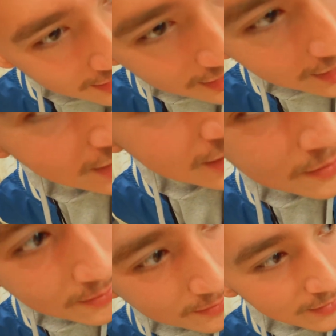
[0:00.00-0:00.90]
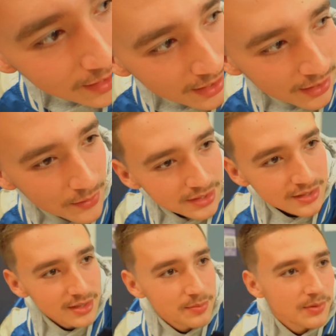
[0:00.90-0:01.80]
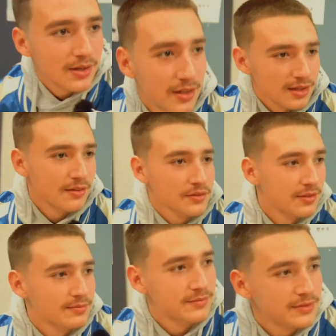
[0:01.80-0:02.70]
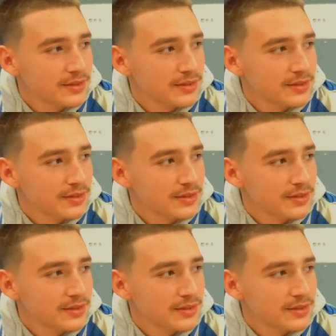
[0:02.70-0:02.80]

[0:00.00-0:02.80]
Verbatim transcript: Uh, I think I went to sleep around 11.